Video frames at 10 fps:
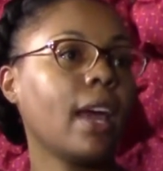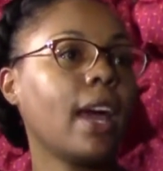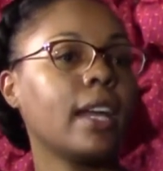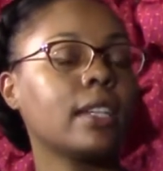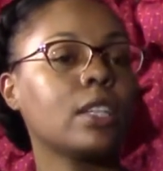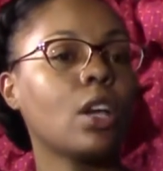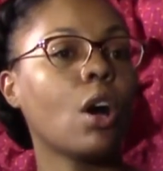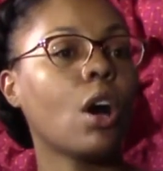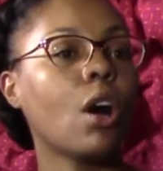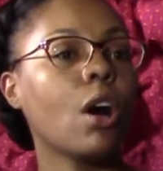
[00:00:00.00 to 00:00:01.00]
And
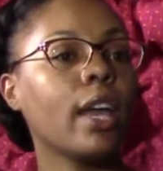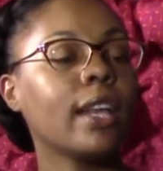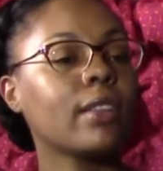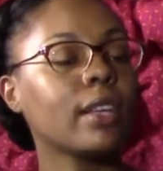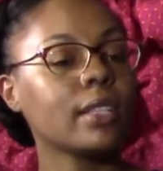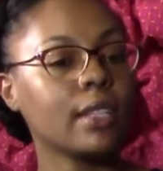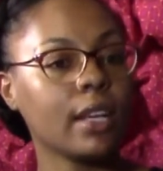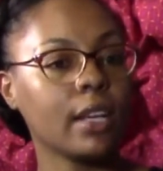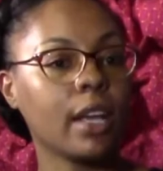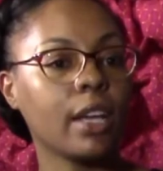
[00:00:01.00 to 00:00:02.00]
in this
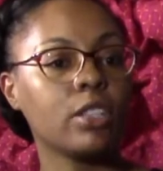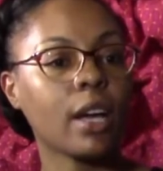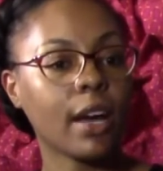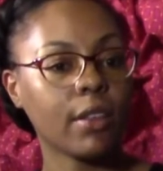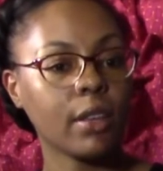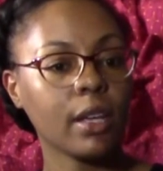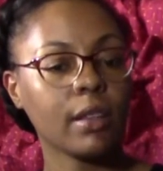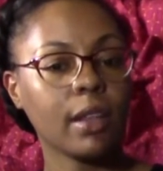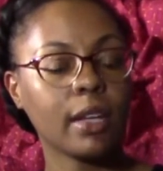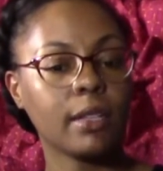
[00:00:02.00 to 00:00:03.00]
day and age, I think
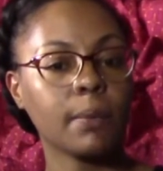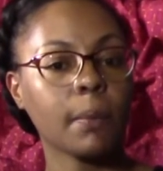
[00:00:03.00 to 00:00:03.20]
that,